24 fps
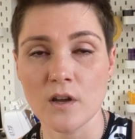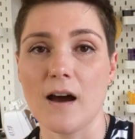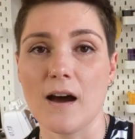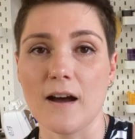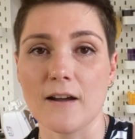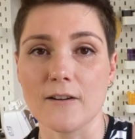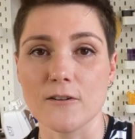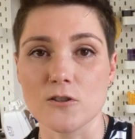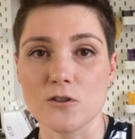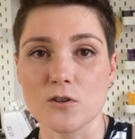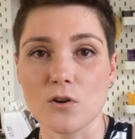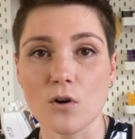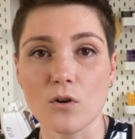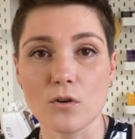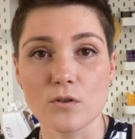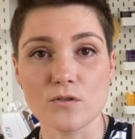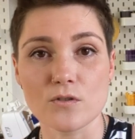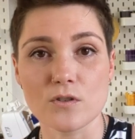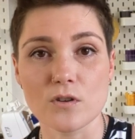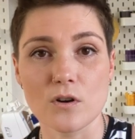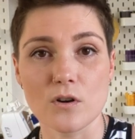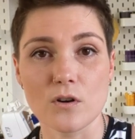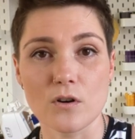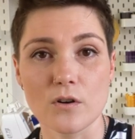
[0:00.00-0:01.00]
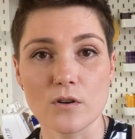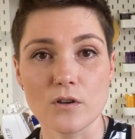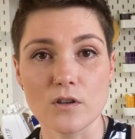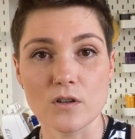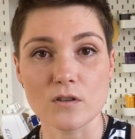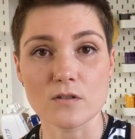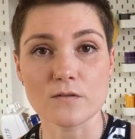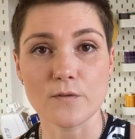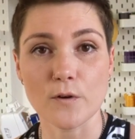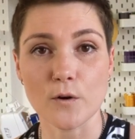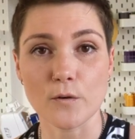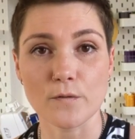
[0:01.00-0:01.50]
and also
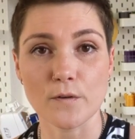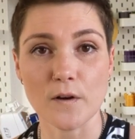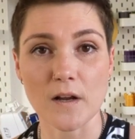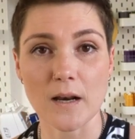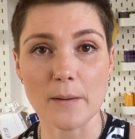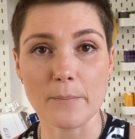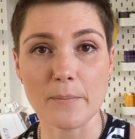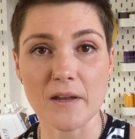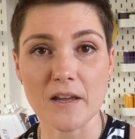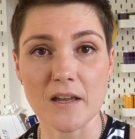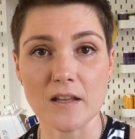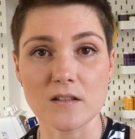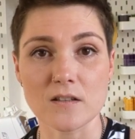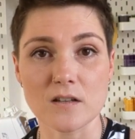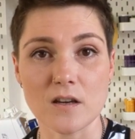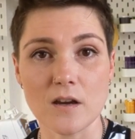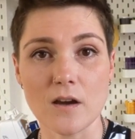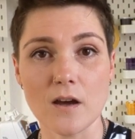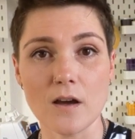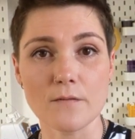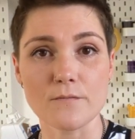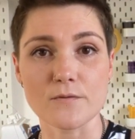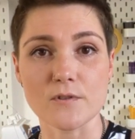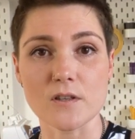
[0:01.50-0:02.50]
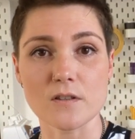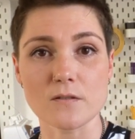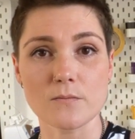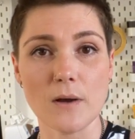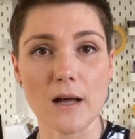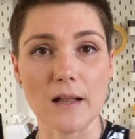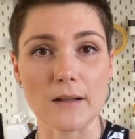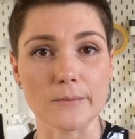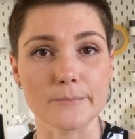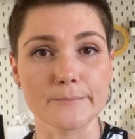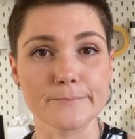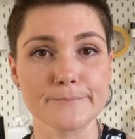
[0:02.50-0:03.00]
useful for clipping into curves as
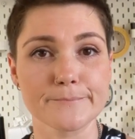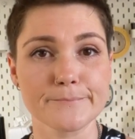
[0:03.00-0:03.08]
well.